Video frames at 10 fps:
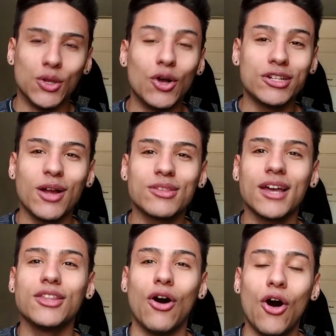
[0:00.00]
looked
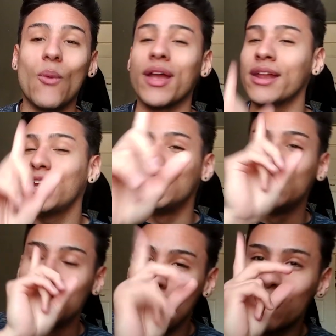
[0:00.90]
outside the hallway, and I
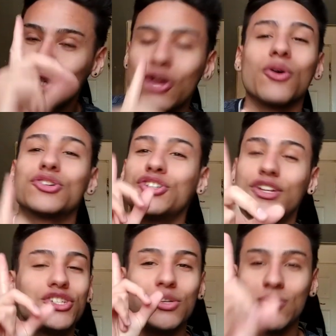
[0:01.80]
no joke,
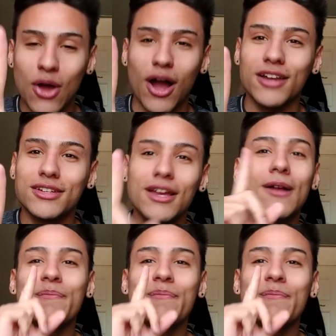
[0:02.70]
shit you not,